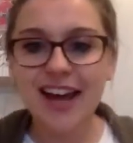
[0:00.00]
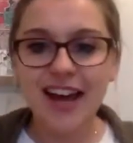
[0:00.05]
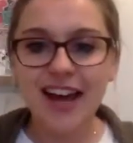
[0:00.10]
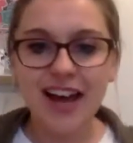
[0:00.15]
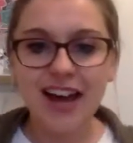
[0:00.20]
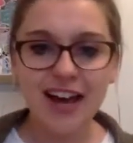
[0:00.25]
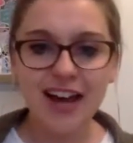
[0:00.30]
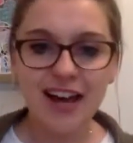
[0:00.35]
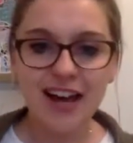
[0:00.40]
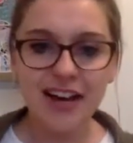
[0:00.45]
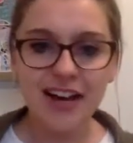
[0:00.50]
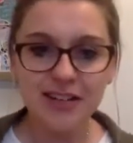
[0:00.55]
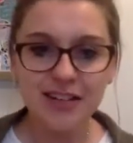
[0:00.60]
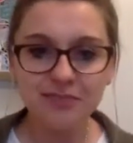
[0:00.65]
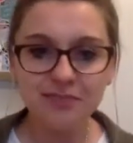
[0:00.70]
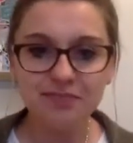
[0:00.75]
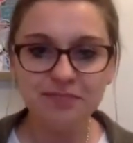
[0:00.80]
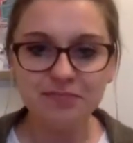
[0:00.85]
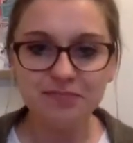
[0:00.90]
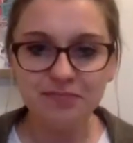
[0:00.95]

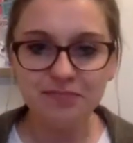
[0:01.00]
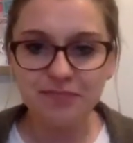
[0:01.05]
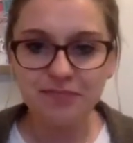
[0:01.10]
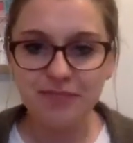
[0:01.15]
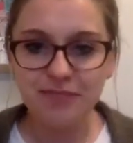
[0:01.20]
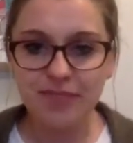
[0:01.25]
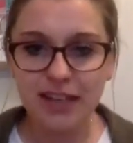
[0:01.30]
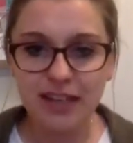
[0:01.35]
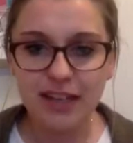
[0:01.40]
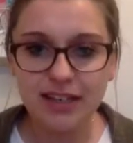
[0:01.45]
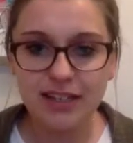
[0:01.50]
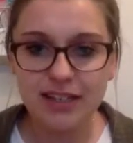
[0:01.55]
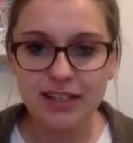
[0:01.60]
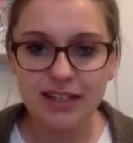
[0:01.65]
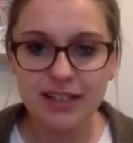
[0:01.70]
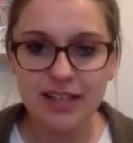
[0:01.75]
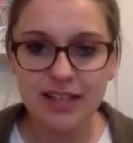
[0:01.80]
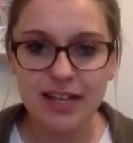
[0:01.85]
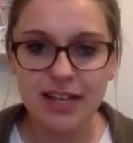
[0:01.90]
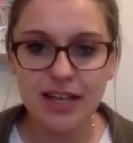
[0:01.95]
Let's
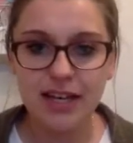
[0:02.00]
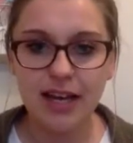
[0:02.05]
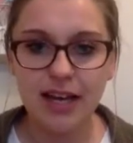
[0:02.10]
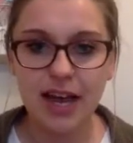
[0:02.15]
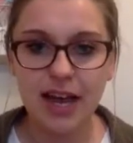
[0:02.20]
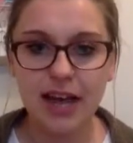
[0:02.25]
see,